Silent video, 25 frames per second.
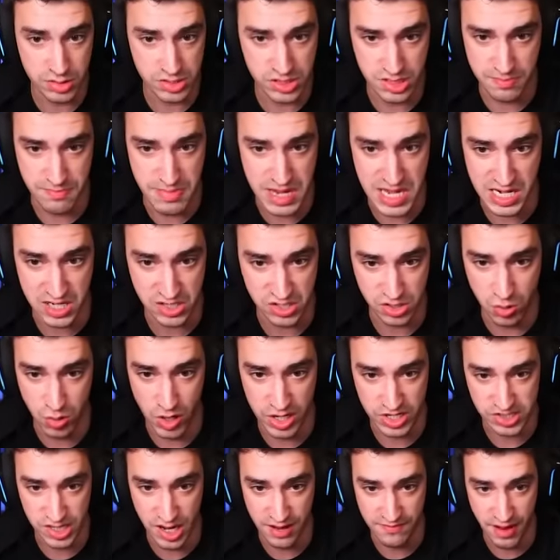was the meanest
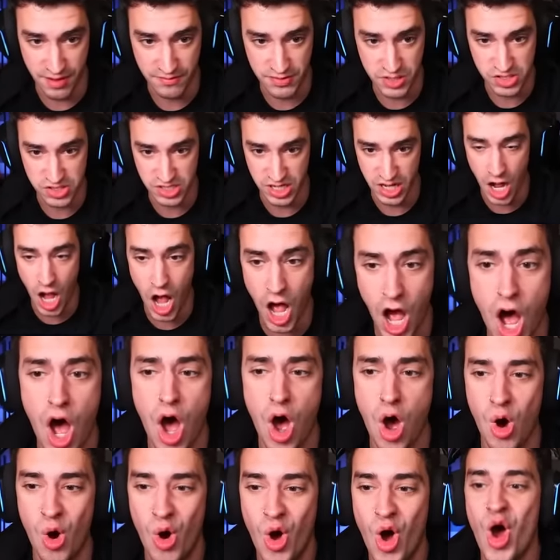quest I've ever seen.
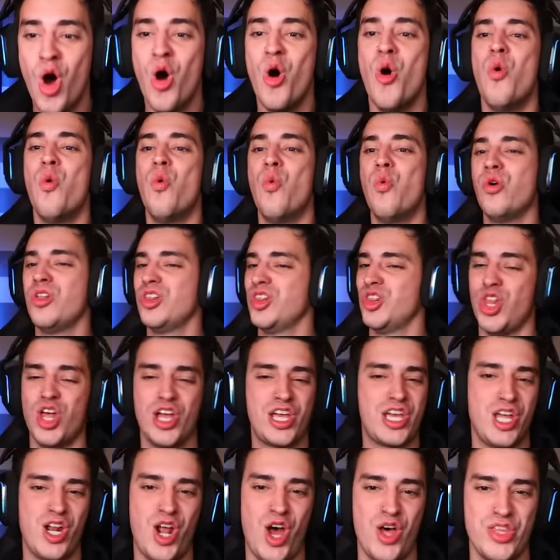Oh,
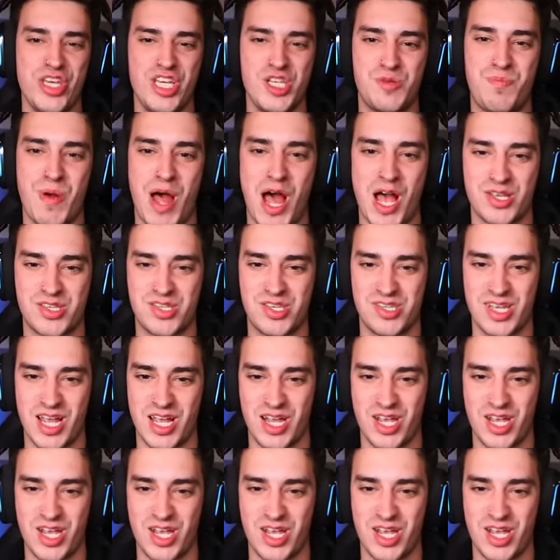look at all these boxes